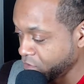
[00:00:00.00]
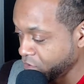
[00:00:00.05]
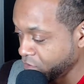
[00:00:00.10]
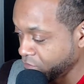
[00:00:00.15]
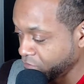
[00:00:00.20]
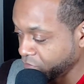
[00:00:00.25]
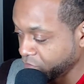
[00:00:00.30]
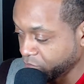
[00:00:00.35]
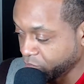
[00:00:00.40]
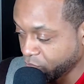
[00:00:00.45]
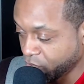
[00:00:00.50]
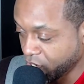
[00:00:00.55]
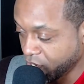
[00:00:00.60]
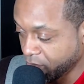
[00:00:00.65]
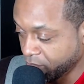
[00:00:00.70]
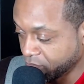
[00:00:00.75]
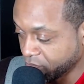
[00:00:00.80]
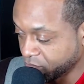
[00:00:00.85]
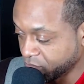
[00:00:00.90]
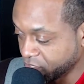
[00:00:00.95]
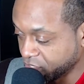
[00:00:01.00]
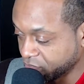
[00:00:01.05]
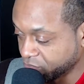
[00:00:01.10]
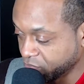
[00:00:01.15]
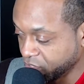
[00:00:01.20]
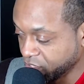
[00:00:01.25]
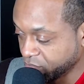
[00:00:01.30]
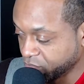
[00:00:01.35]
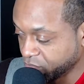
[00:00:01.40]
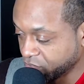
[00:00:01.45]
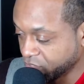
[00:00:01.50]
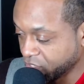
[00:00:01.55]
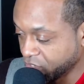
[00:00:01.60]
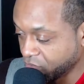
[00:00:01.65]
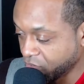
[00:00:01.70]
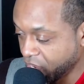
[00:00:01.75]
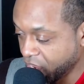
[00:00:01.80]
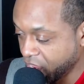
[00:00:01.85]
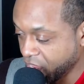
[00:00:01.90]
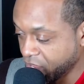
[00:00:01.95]
The problem is people
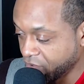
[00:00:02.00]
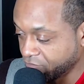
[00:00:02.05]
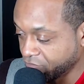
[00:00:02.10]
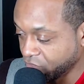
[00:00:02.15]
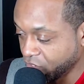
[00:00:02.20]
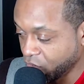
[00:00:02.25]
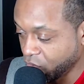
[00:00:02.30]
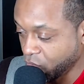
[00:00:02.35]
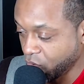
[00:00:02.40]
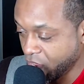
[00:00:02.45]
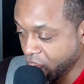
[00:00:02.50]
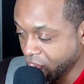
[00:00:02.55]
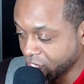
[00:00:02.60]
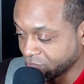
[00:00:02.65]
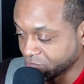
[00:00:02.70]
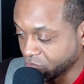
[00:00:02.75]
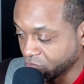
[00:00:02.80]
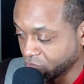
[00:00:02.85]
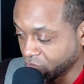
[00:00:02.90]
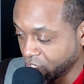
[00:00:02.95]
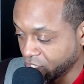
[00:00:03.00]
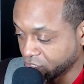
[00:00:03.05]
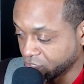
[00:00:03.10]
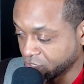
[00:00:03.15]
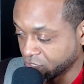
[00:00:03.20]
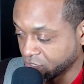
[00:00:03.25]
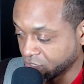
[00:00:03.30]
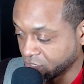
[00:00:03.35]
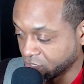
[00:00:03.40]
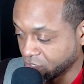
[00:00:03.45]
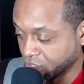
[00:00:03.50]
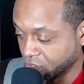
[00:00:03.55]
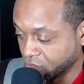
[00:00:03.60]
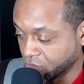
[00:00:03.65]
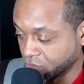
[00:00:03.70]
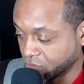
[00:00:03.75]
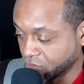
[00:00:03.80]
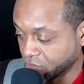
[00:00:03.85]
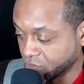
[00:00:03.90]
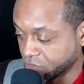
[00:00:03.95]
don't have no aspirations and
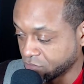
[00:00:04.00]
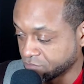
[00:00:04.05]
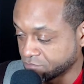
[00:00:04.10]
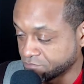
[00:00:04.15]
goals,